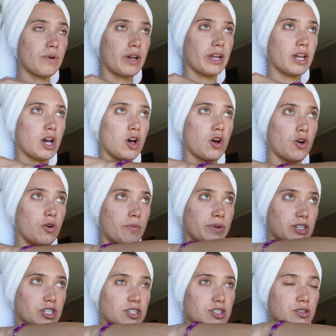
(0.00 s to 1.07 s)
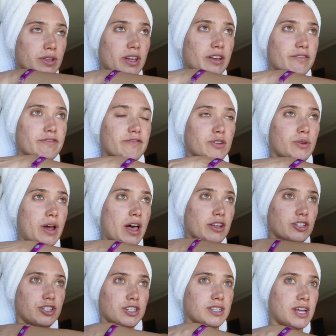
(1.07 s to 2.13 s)
when I get home and just do like a food
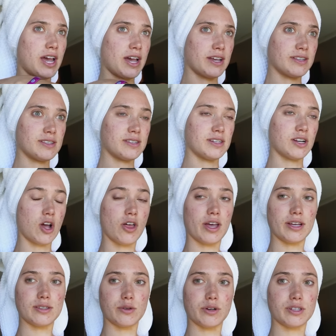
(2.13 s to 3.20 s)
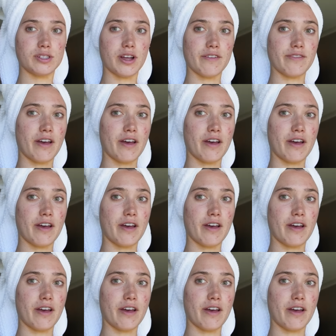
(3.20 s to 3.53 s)
allergy test and all that sort of stuff.